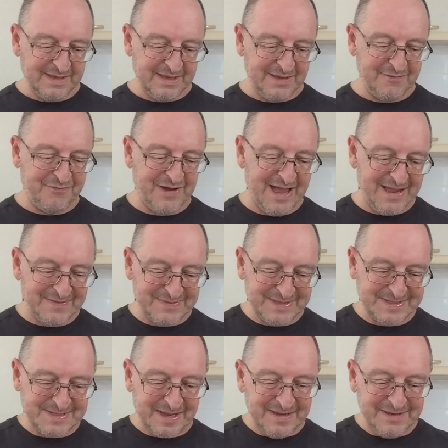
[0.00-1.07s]
In fact, the
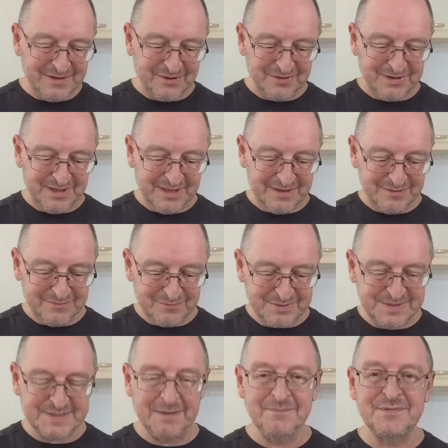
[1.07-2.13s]
date on it was
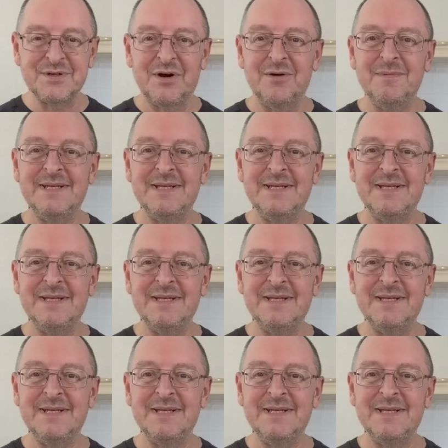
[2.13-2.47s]
sometime